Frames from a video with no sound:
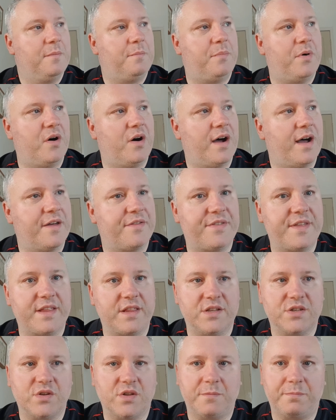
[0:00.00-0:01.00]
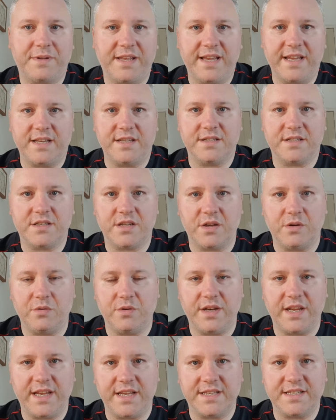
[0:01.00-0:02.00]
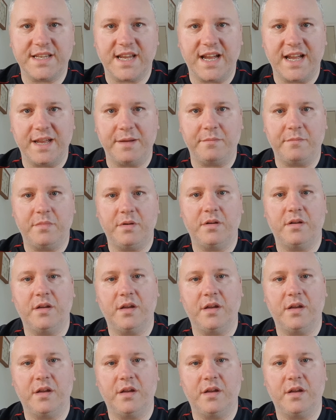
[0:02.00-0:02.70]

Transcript: But I think there's other players who need time